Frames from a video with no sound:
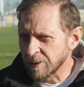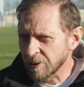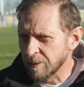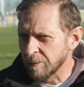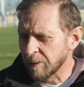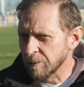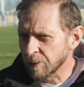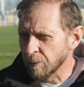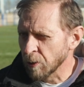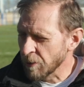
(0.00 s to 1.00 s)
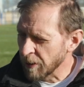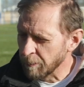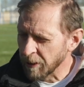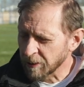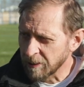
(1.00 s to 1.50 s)
as a rule of
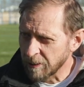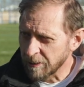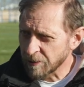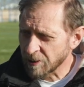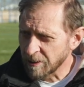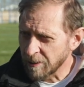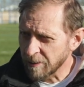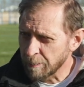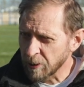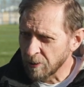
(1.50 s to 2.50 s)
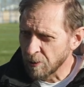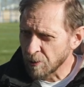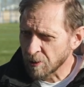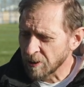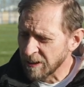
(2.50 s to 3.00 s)
thumb actually that they're being
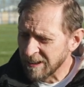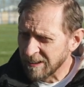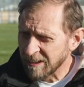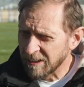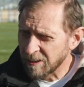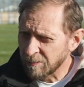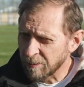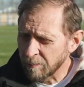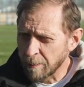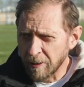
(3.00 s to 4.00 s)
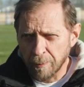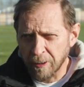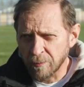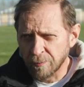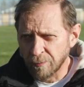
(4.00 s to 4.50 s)
used roughly around
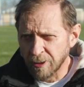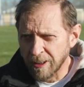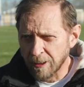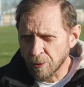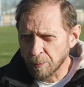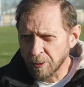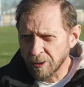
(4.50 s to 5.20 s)
about 15 hours a